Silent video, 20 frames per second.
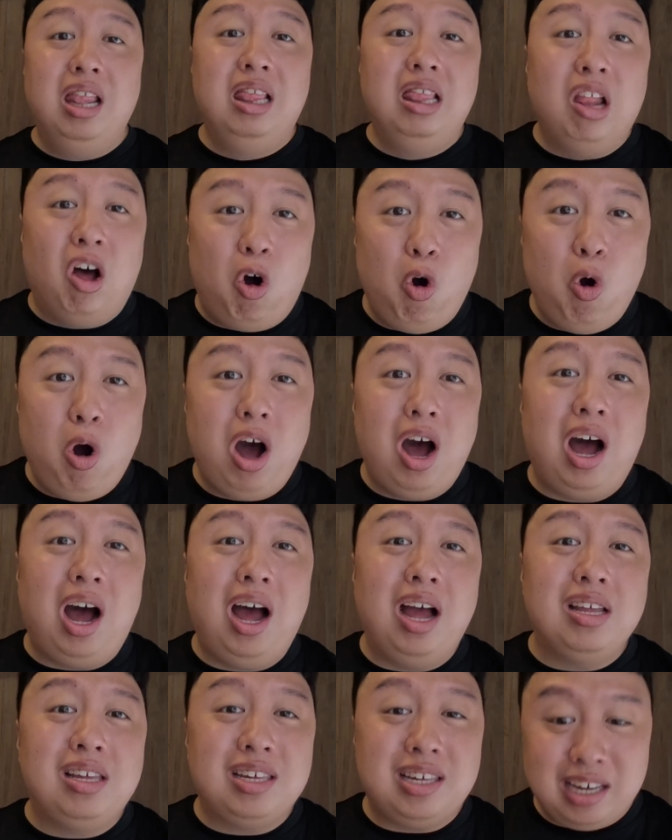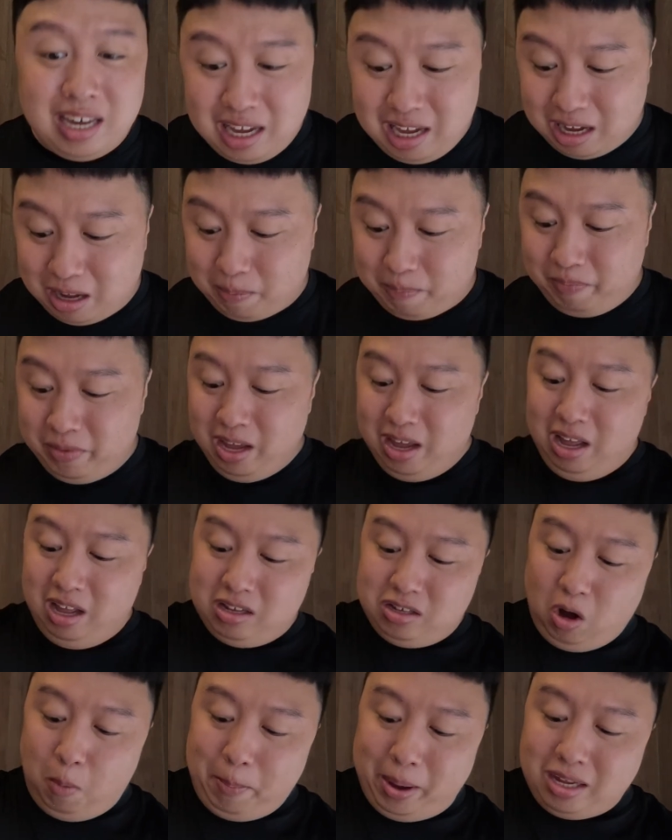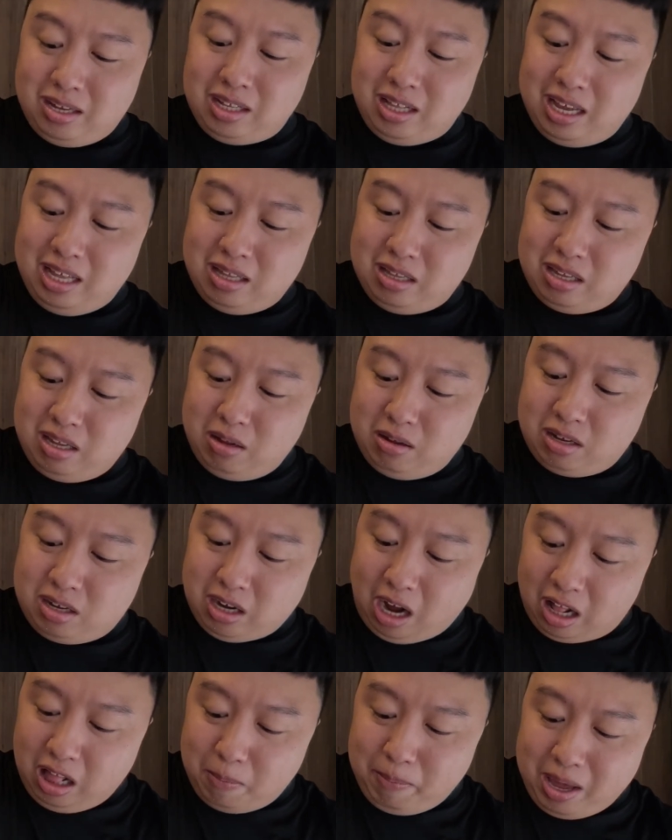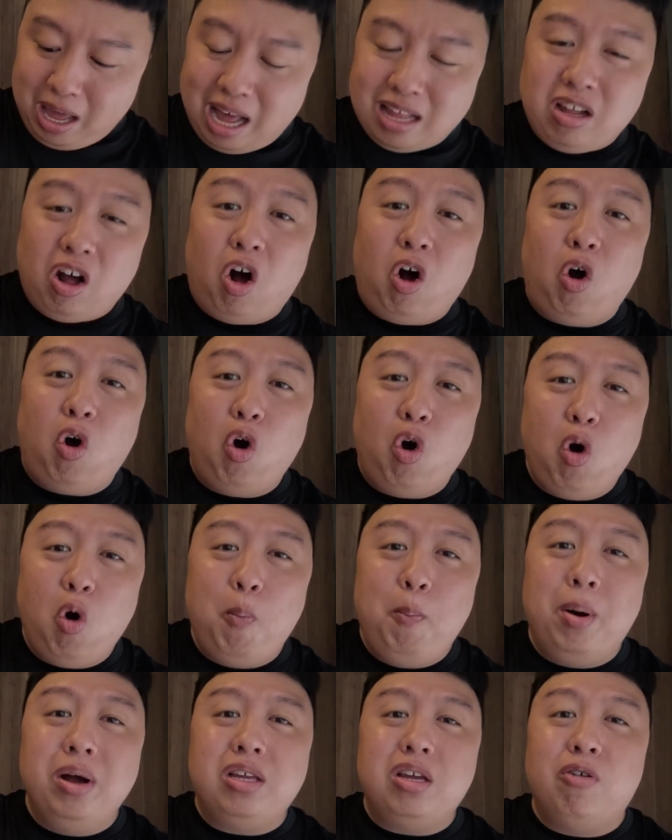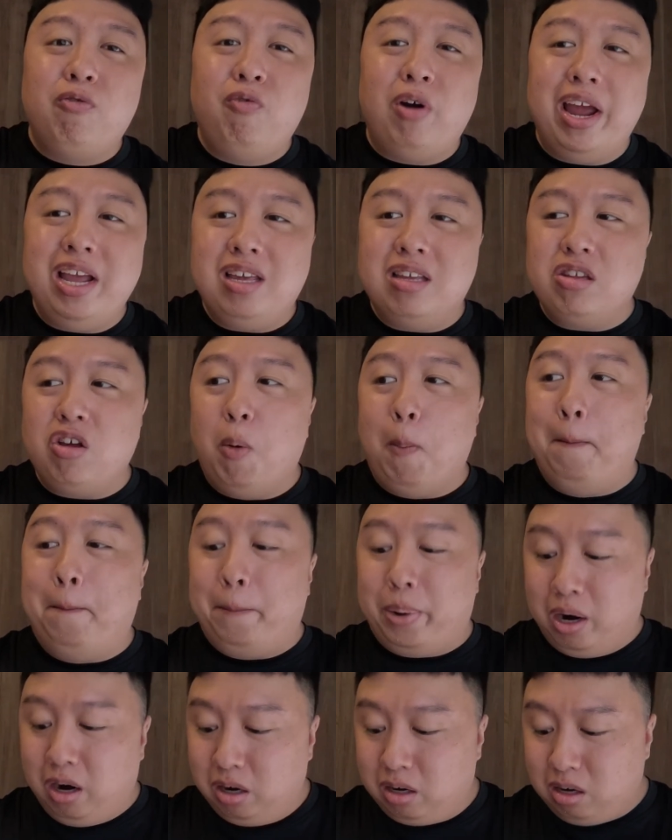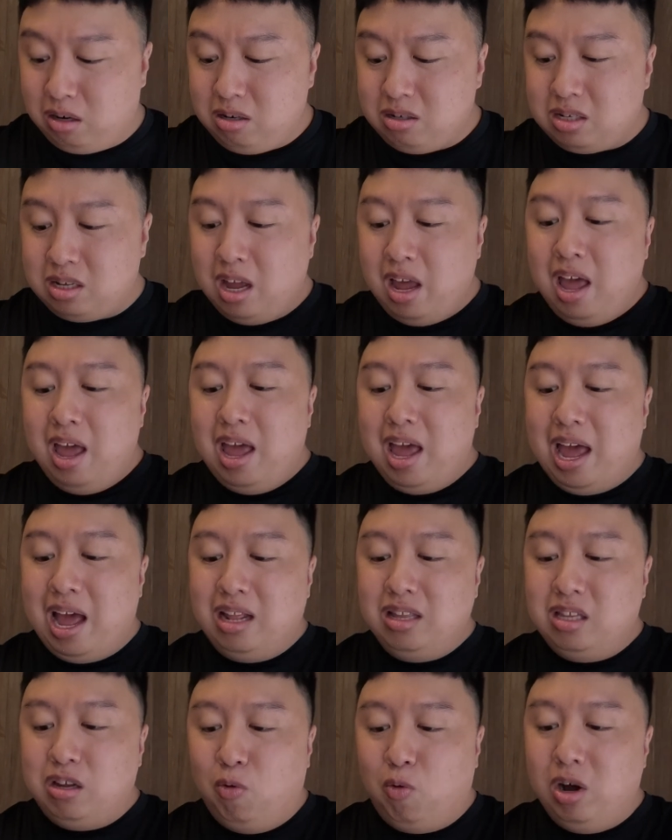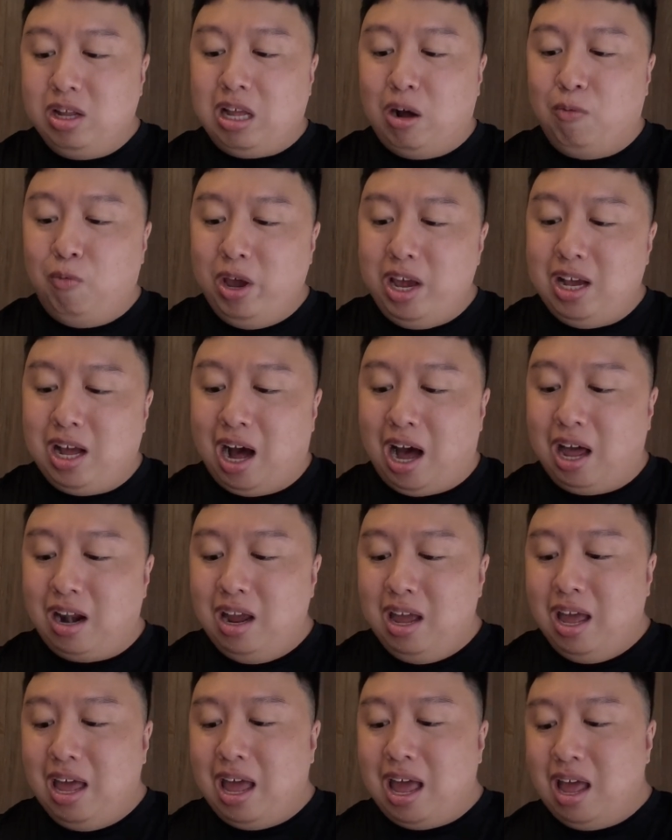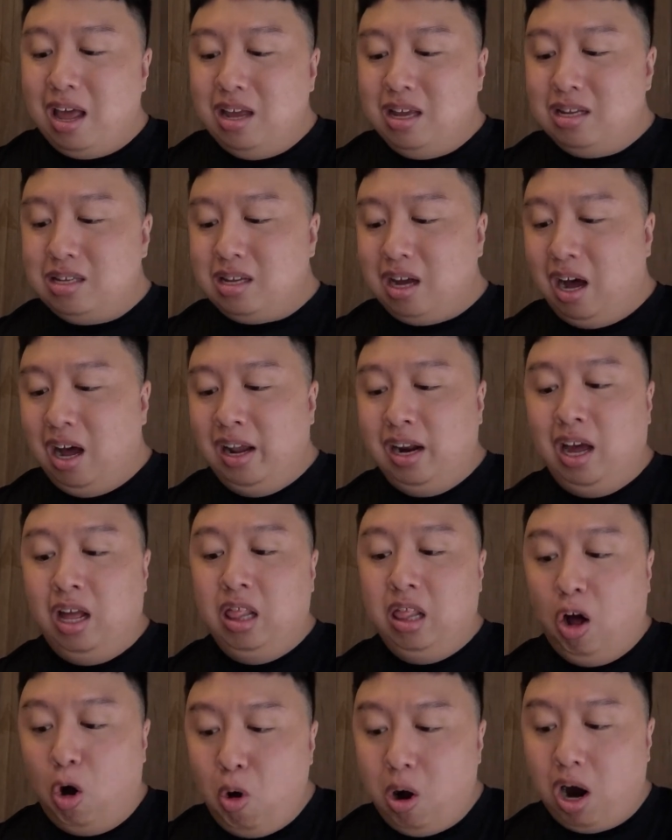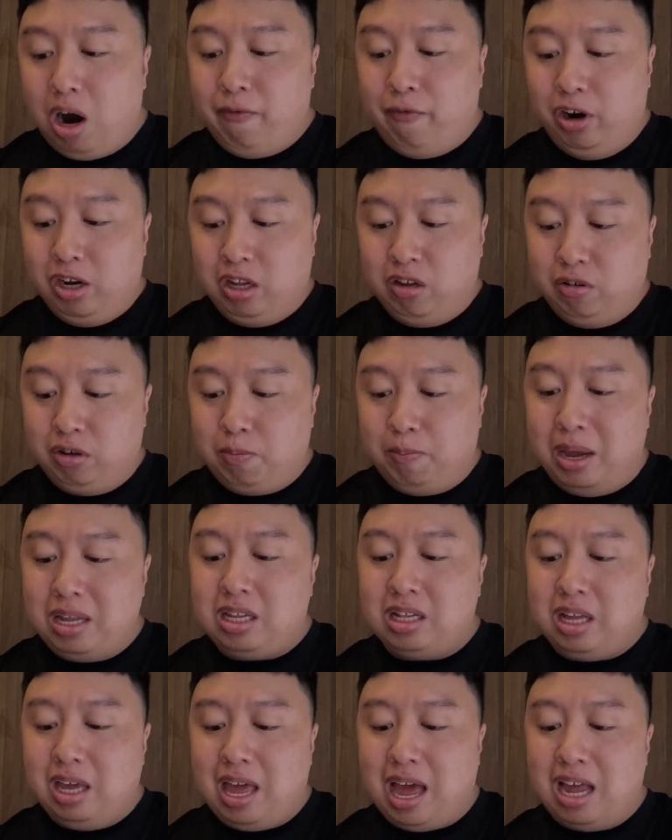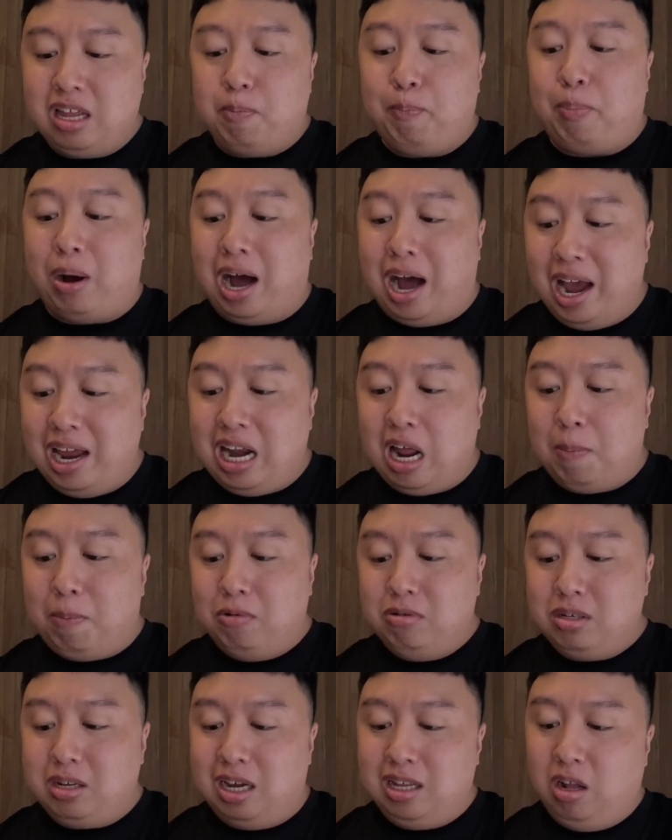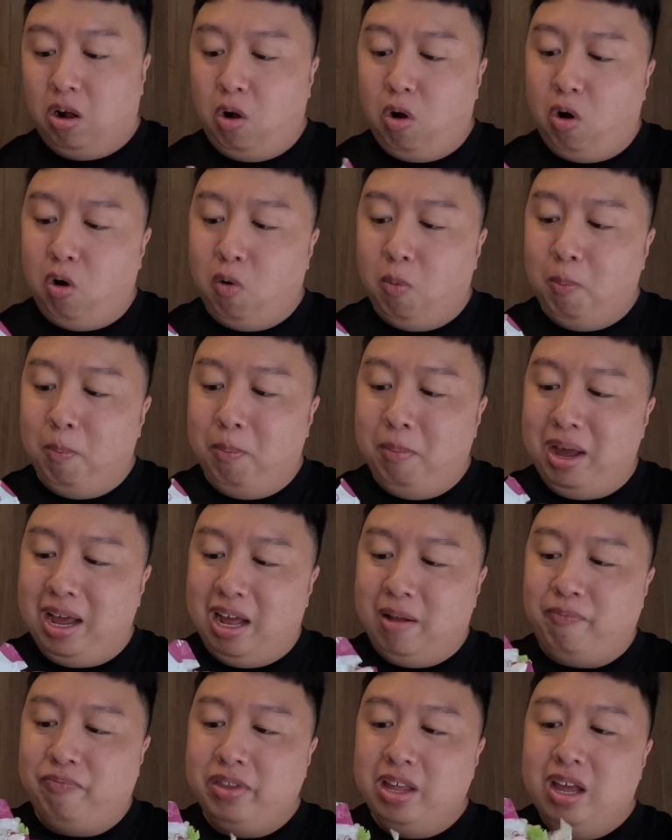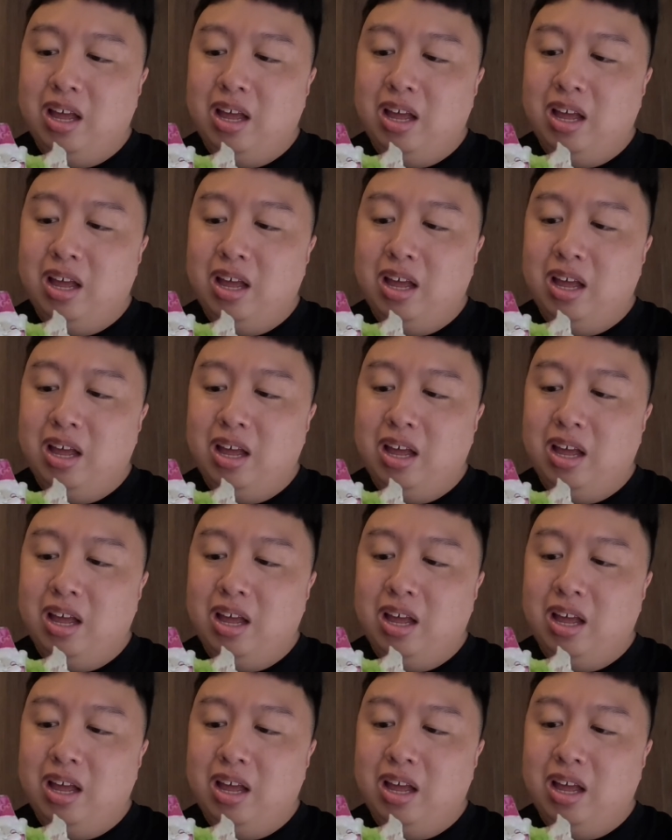Aloha Champ. So basically, Jollibee has a whole bunch of ranges of burgers, and the one that we got is an Aloha version, which basically has pineapple inside it. Oh man,